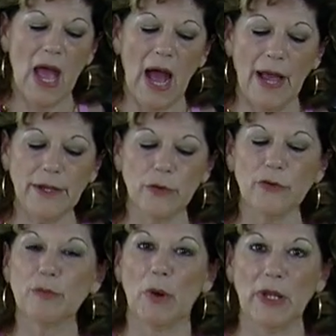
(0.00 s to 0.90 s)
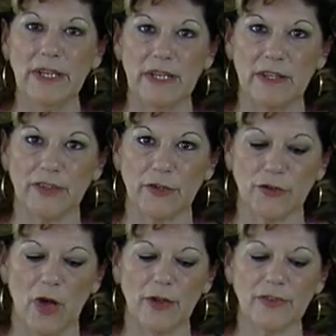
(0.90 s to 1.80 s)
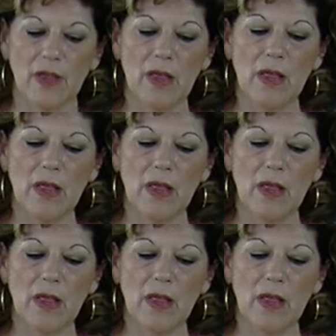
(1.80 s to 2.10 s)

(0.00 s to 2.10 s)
I used bolognese sauce.